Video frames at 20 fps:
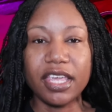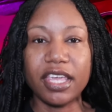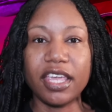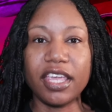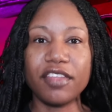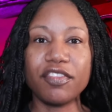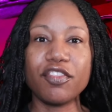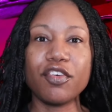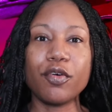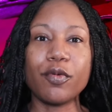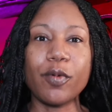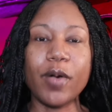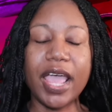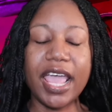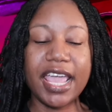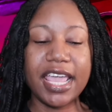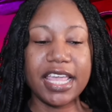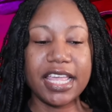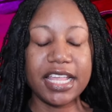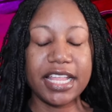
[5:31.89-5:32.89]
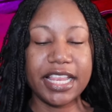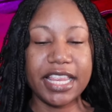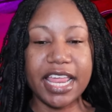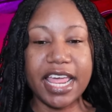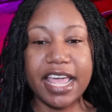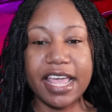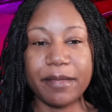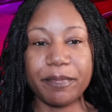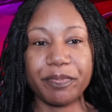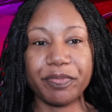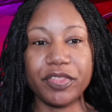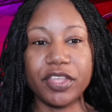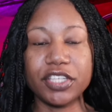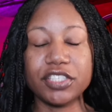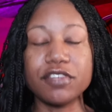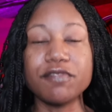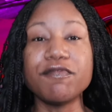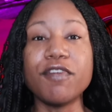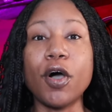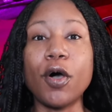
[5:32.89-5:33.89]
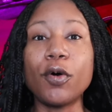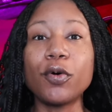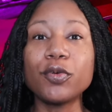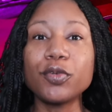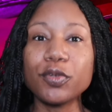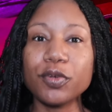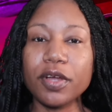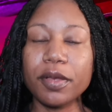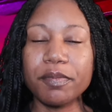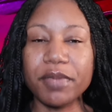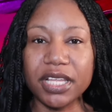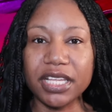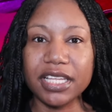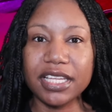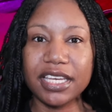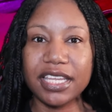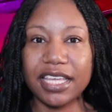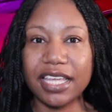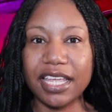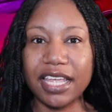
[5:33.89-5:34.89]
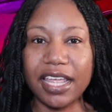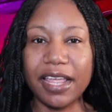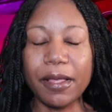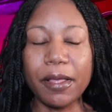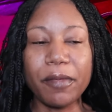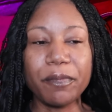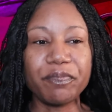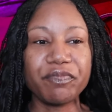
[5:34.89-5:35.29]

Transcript: in the way that this vulnerability